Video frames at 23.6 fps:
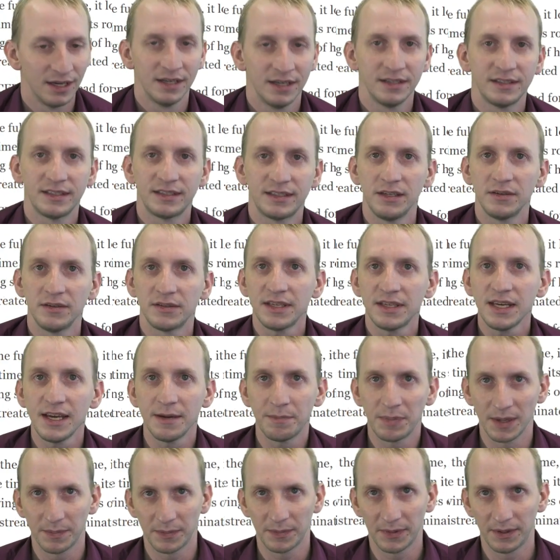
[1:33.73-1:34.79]
You see,
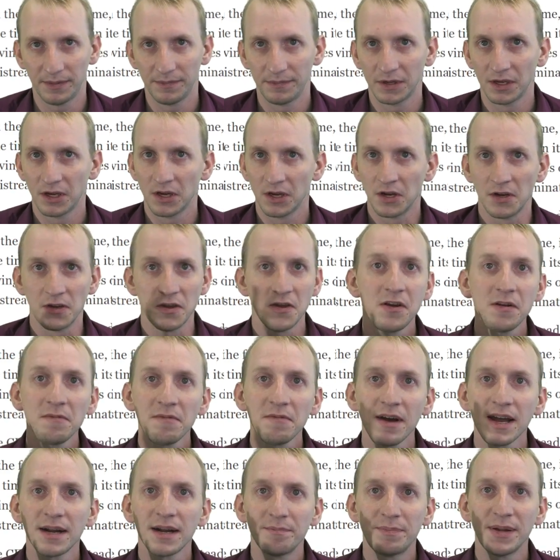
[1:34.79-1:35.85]
people, you can
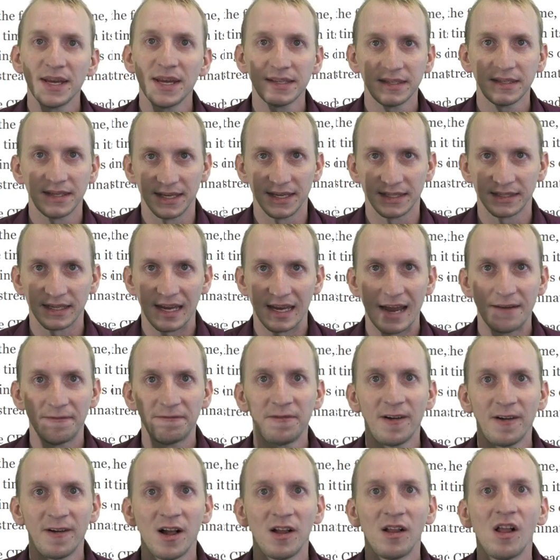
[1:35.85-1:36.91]
run a business and
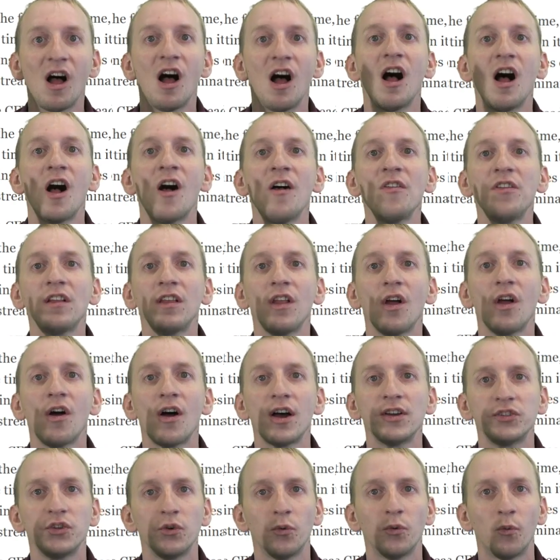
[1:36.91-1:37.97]
follow all the
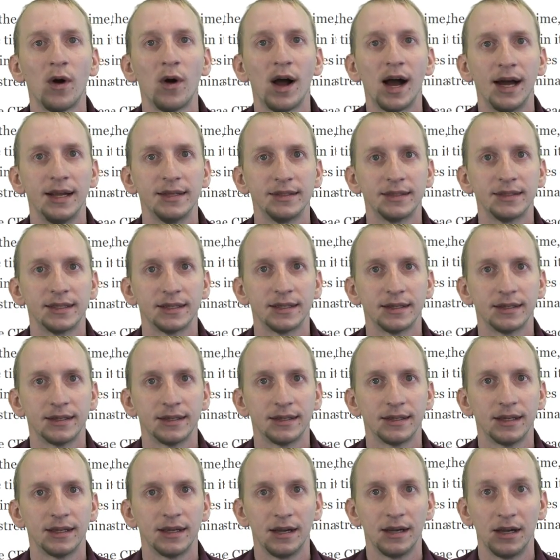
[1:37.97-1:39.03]
laws you want.
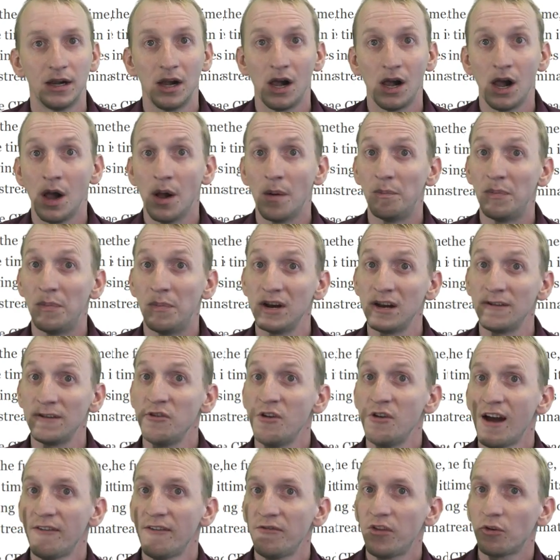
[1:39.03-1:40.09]
But if you
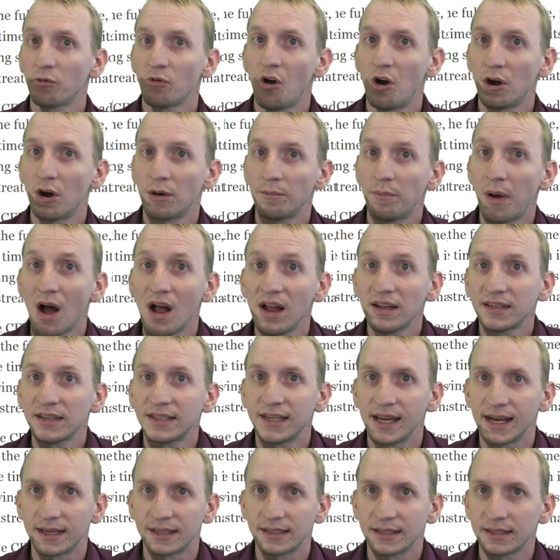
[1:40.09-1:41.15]
have the wrong
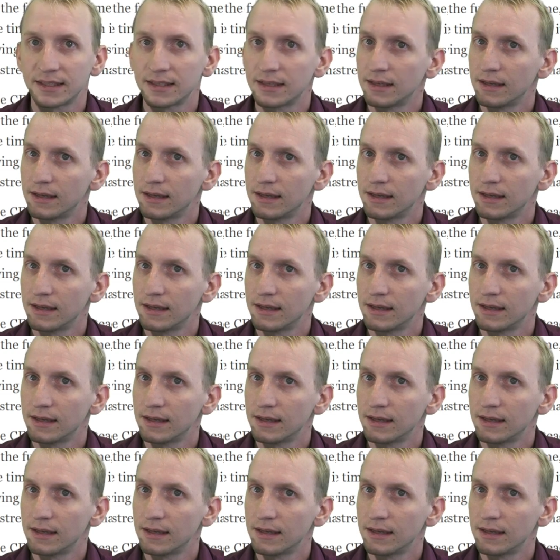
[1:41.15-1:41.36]
politics,